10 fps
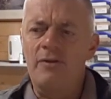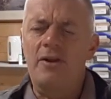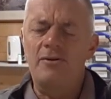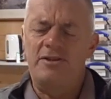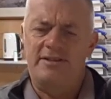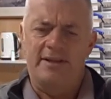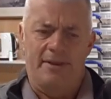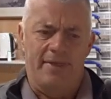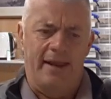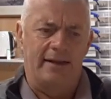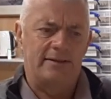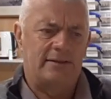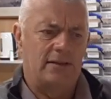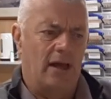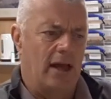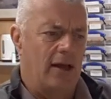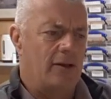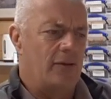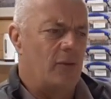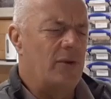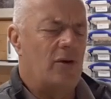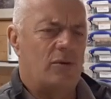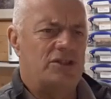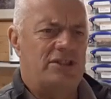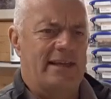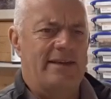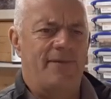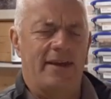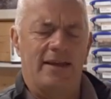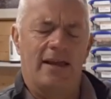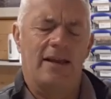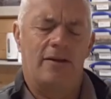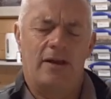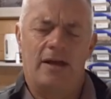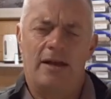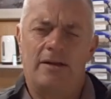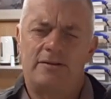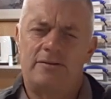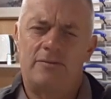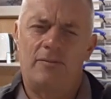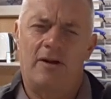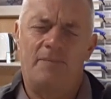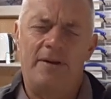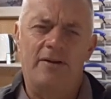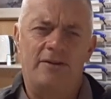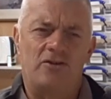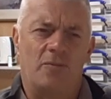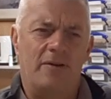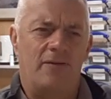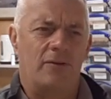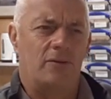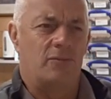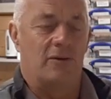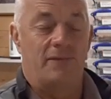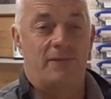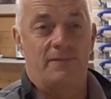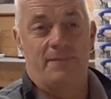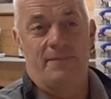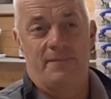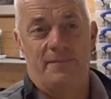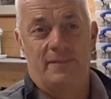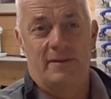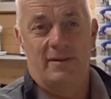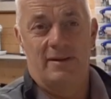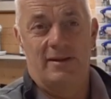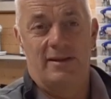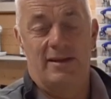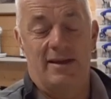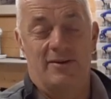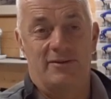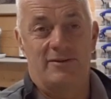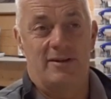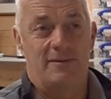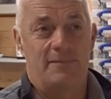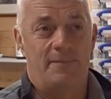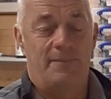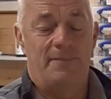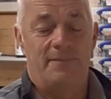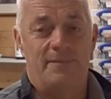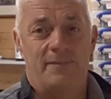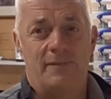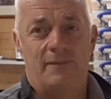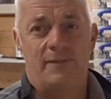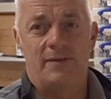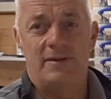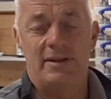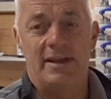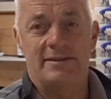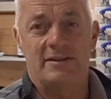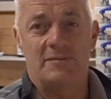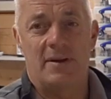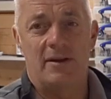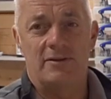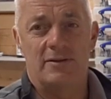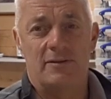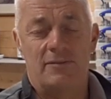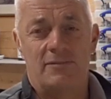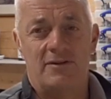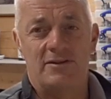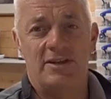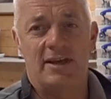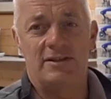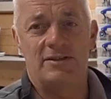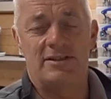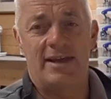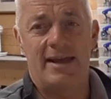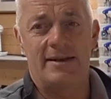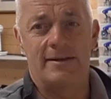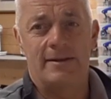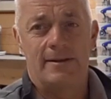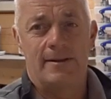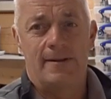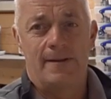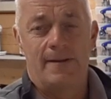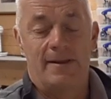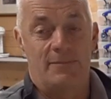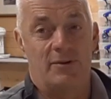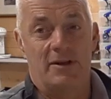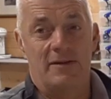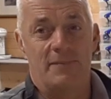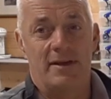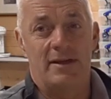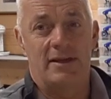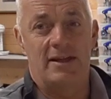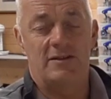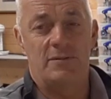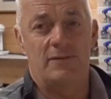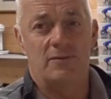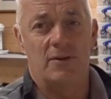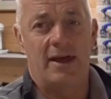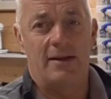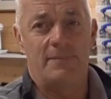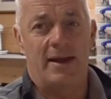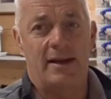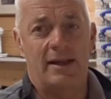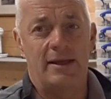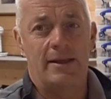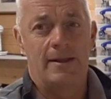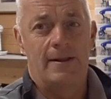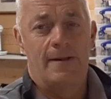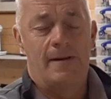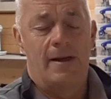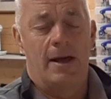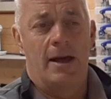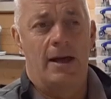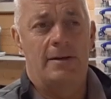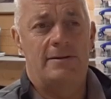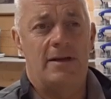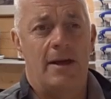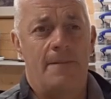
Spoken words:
noticing things, when I watch TV, and I've been in this hobby for, getting on to 50 years, I suppose, since the age of 10. Probably even making kits before that, badly. And